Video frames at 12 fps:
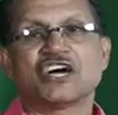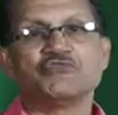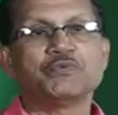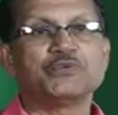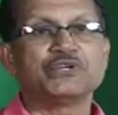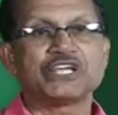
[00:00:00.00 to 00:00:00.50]
how
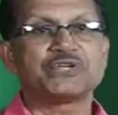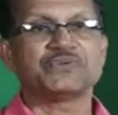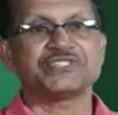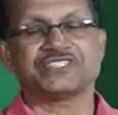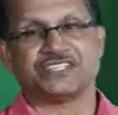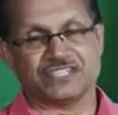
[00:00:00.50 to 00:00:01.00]
we put the
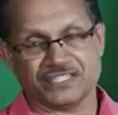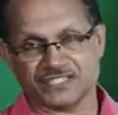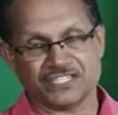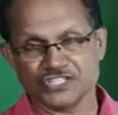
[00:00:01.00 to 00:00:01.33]
questions.